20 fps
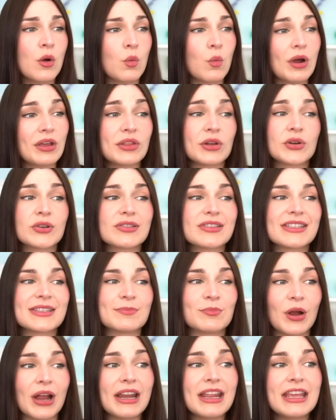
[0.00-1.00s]
whether
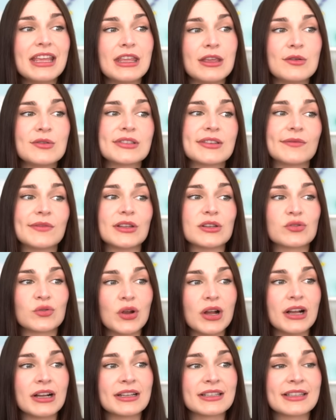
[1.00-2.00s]
spreading use of the
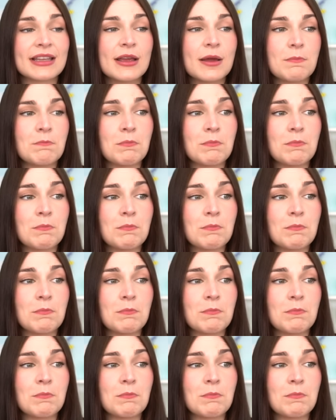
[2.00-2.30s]
drugs